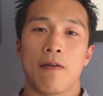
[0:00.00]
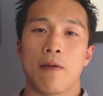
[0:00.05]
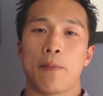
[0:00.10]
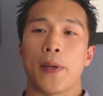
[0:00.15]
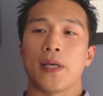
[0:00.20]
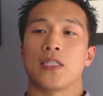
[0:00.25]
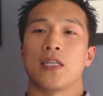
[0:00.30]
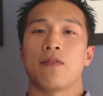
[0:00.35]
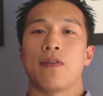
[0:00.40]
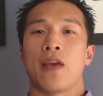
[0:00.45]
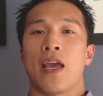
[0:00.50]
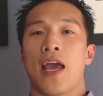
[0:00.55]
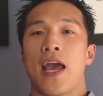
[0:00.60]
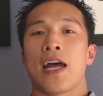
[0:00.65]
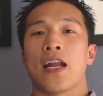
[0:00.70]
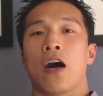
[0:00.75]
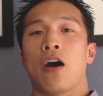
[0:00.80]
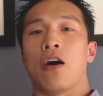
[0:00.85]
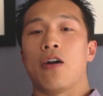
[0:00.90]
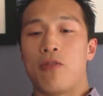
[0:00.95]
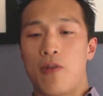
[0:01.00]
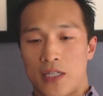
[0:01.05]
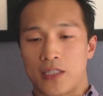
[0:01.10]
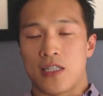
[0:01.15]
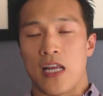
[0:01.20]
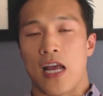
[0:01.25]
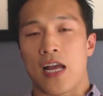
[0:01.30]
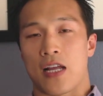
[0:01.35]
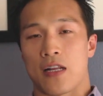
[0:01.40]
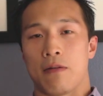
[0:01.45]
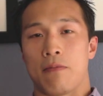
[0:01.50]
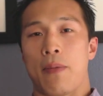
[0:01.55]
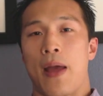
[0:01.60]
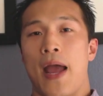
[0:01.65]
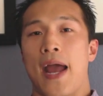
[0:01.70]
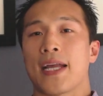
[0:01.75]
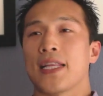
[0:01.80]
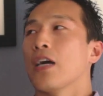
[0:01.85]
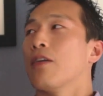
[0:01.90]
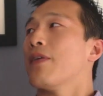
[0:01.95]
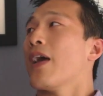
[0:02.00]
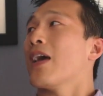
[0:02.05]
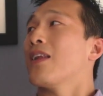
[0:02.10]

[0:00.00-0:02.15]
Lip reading: And we basically had our rucksack on our back.